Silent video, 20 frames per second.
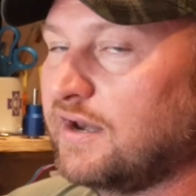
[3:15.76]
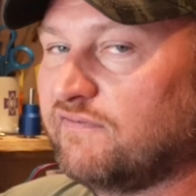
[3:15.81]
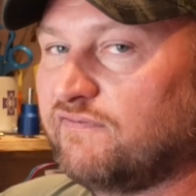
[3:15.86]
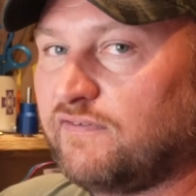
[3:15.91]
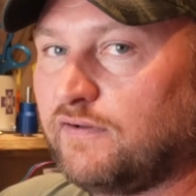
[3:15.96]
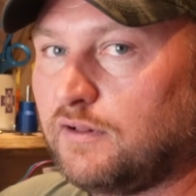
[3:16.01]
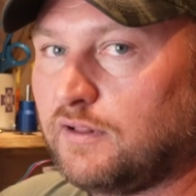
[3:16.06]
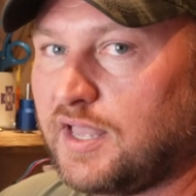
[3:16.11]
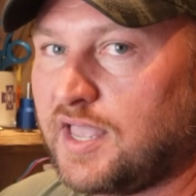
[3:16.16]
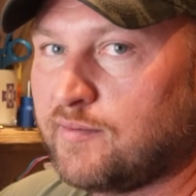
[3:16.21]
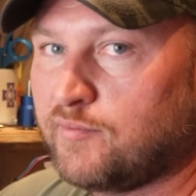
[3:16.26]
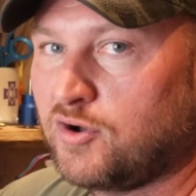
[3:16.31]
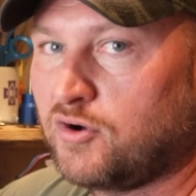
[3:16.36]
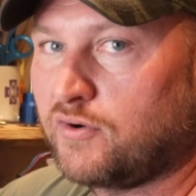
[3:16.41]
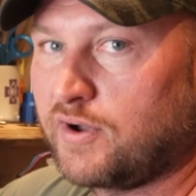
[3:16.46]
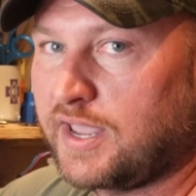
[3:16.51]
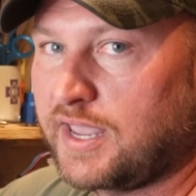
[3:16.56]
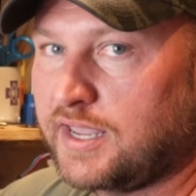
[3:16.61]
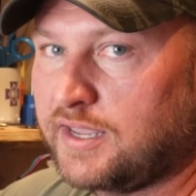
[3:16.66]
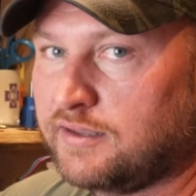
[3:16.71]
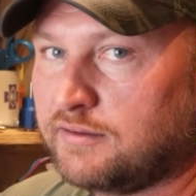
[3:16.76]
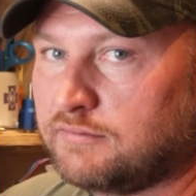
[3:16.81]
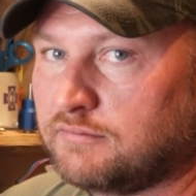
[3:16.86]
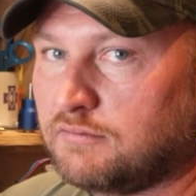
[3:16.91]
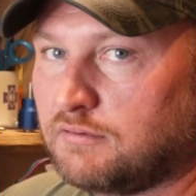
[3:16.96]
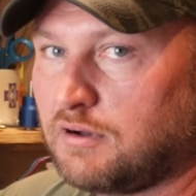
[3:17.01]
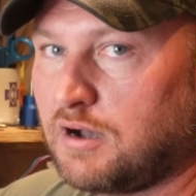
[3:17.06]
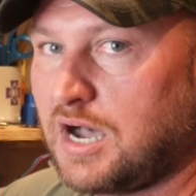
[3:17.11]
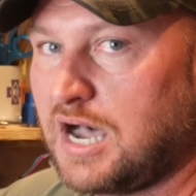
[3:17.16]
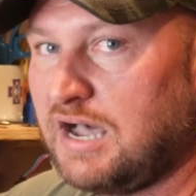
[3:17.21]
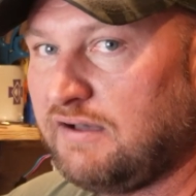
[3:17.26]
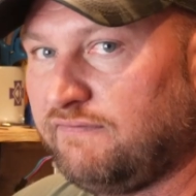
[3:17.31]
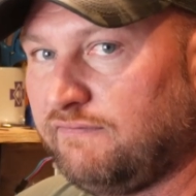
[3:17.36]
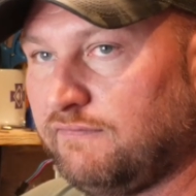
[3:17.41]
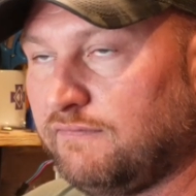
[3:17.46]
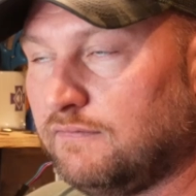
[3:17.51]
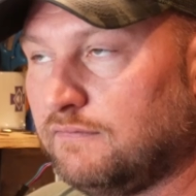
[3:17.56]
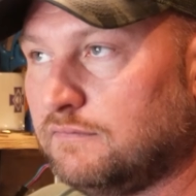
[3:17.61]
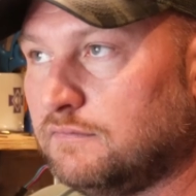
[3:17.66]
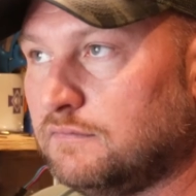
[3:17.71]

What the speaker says: a full MOA off,